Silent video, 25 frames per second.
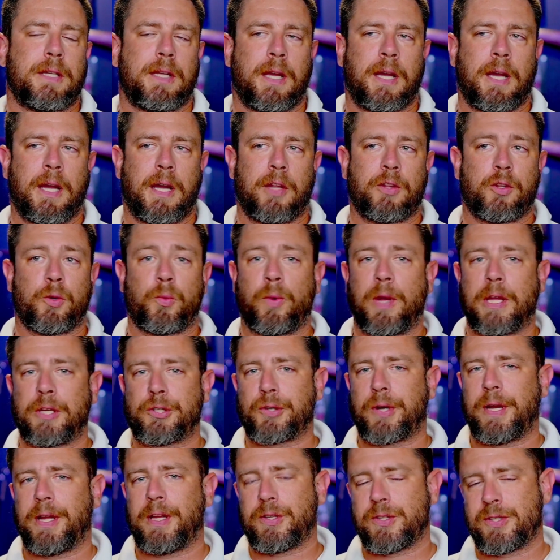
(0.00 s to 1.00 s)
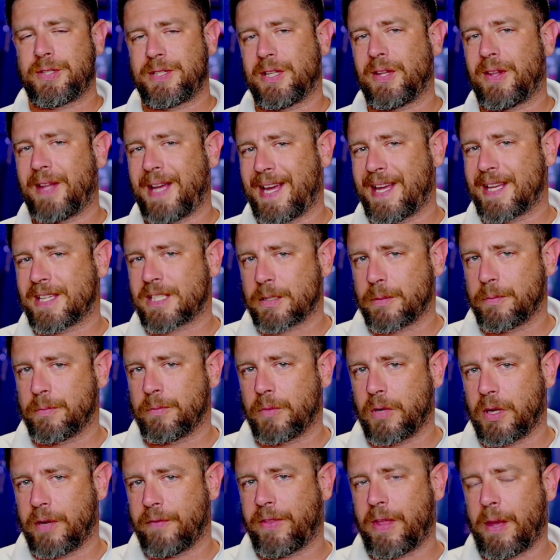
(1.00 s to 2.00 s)
Uh, the retrohale still has
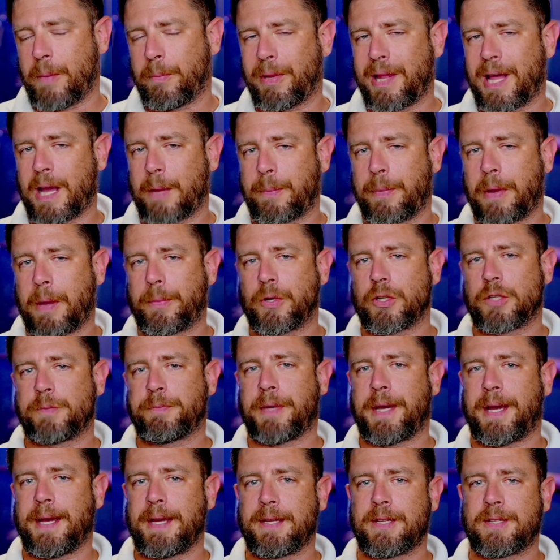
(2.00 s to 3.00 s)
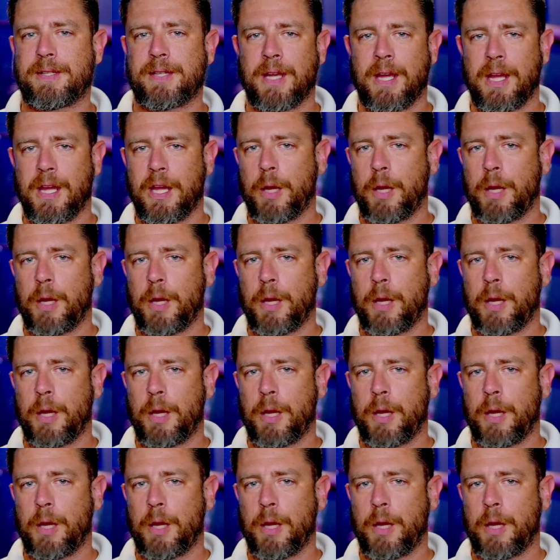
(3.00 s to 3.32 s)
some of that black pepper spice,